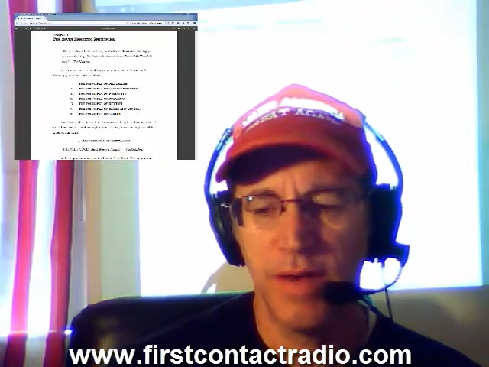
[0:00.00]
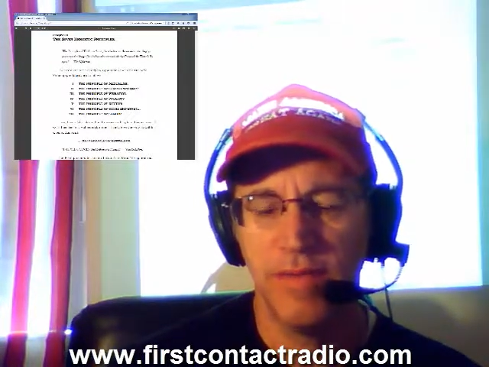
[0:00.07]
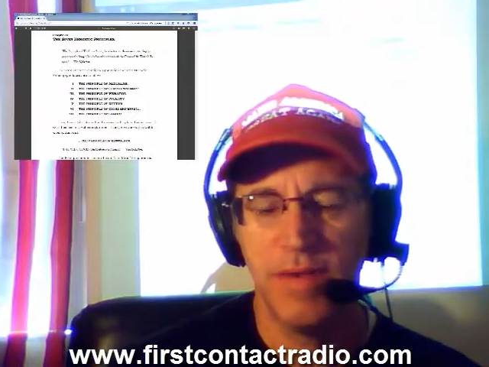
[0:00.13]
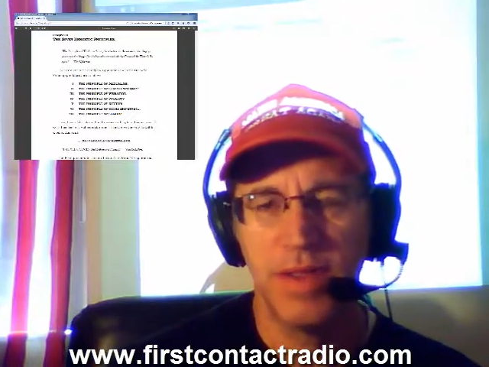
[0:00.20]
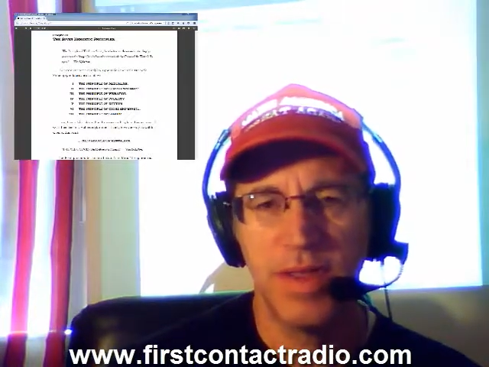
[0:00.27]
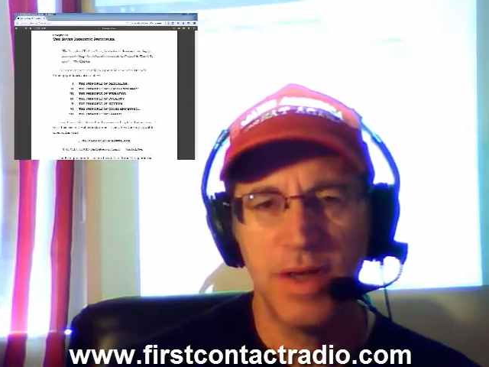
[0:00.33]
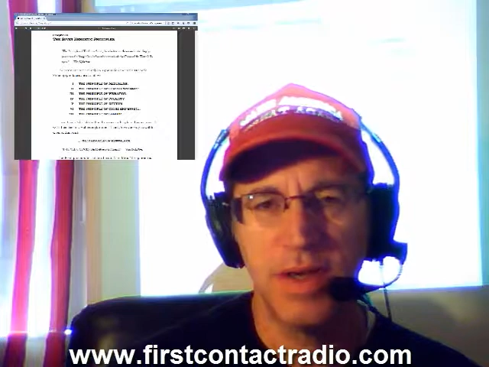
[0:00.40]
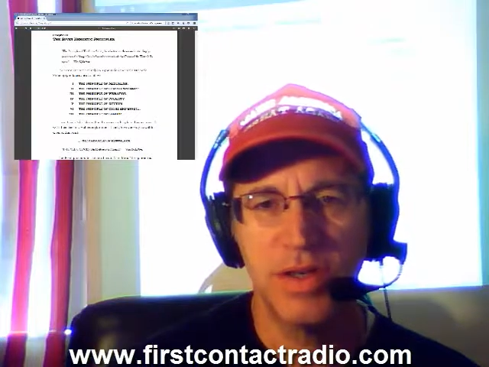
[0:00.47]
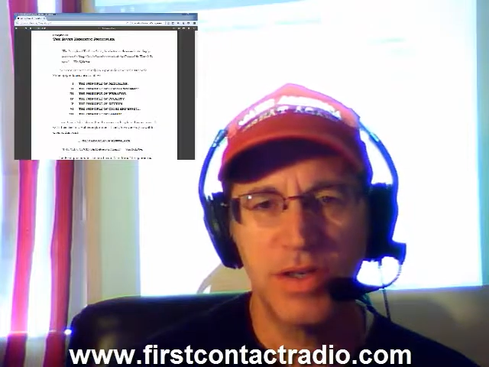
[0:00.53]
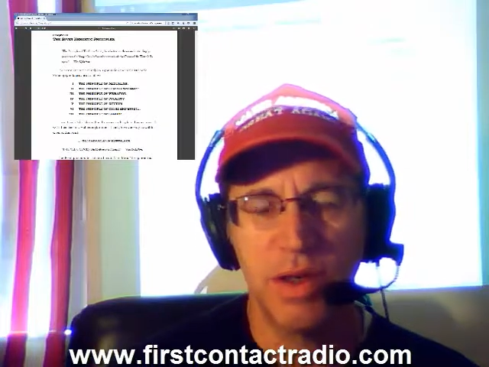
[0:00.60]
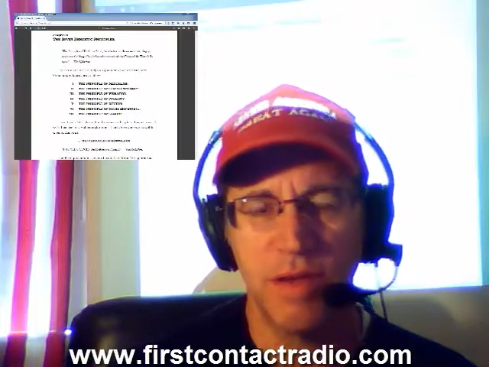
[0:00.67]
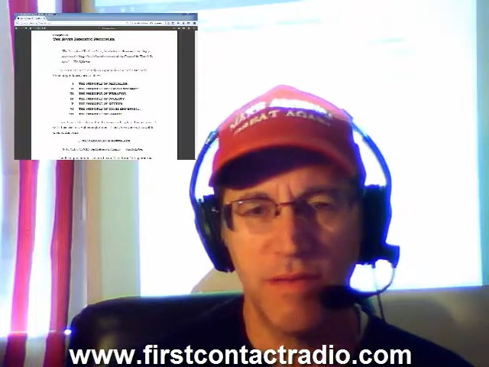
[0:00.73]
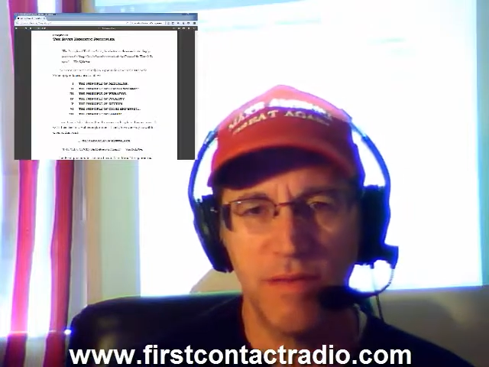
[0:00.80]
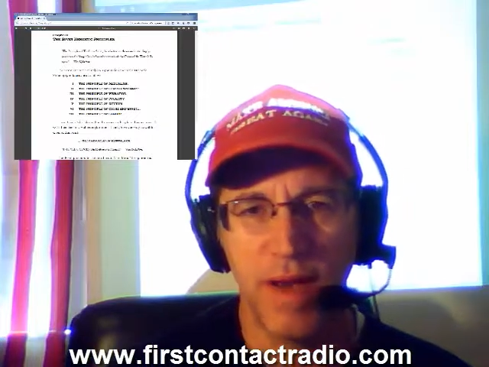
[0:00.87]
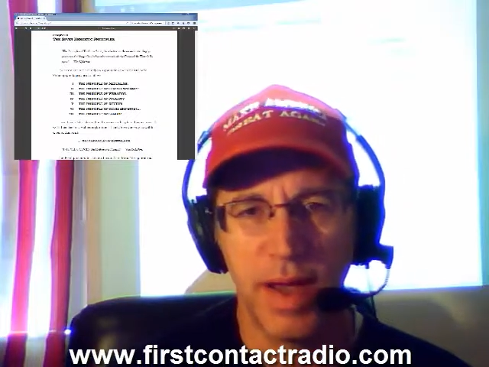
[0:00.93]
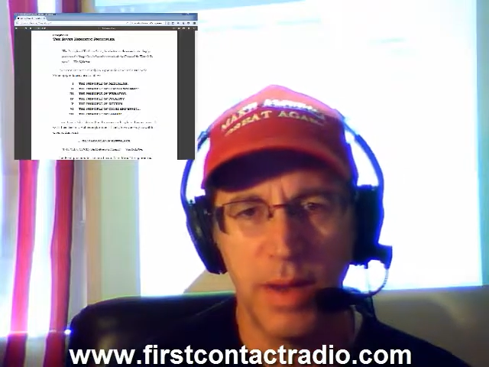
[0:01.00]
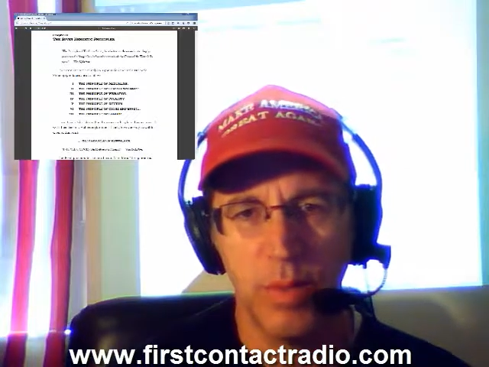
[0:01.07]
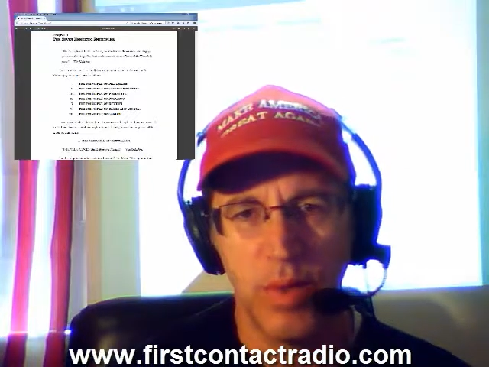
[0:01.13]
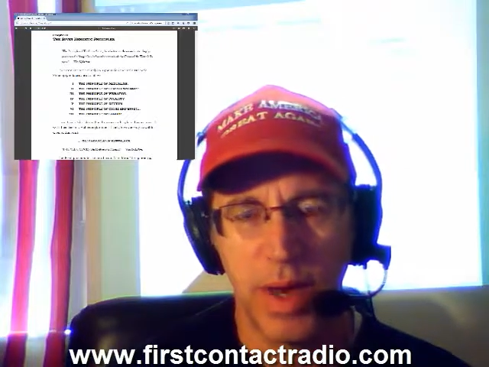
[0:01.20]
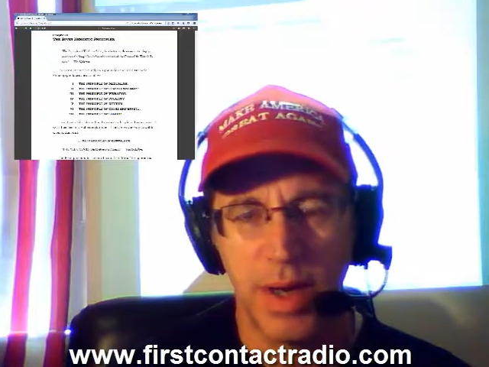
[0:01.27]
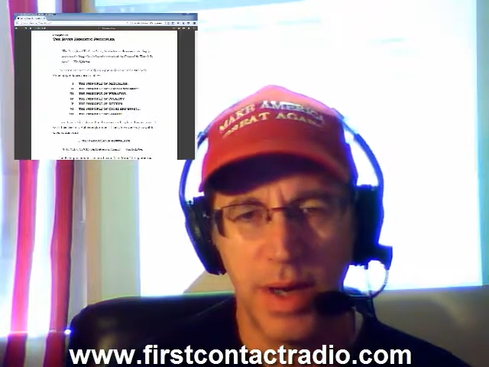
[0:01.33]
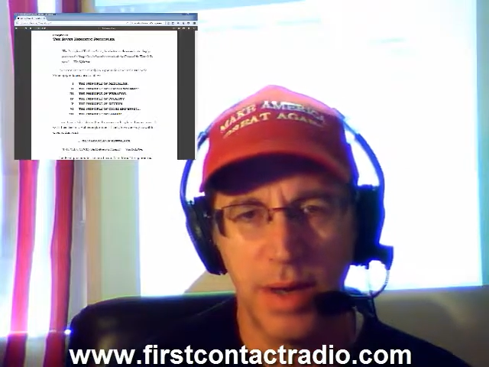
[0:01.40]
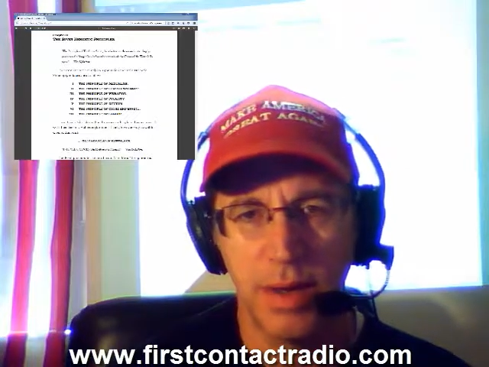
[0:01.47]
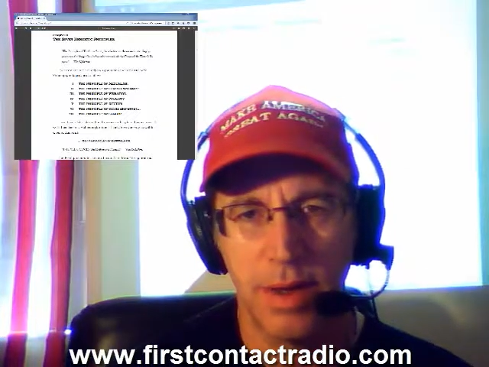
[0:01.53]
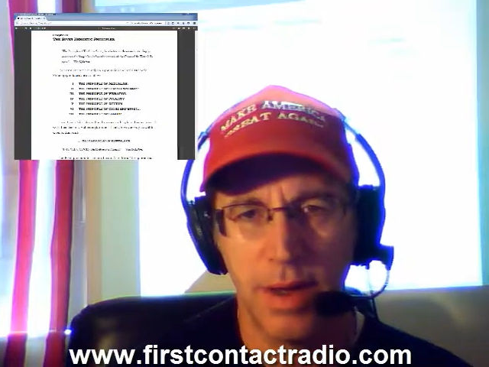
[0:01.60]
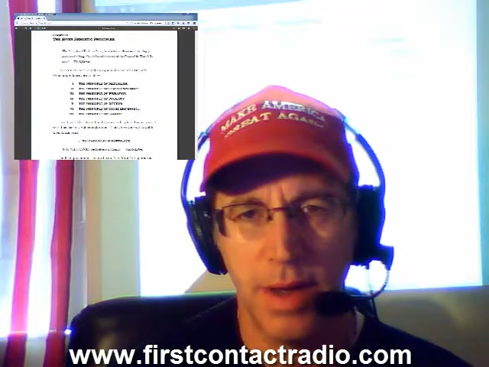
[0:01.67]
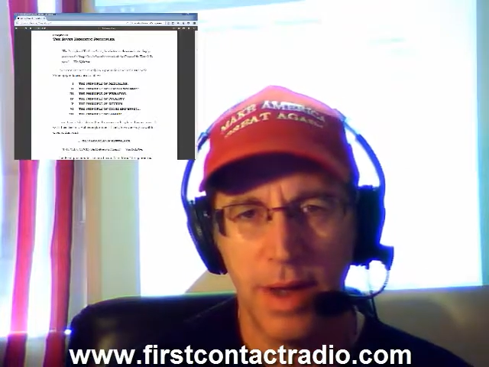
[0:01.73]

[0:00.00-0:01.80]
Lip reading: Everything is vibrating.